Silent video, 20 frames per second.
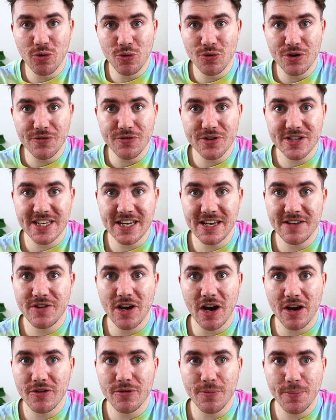already received
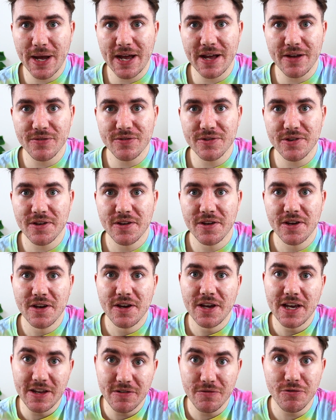£100
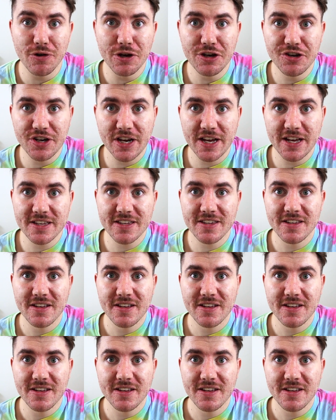in free shares.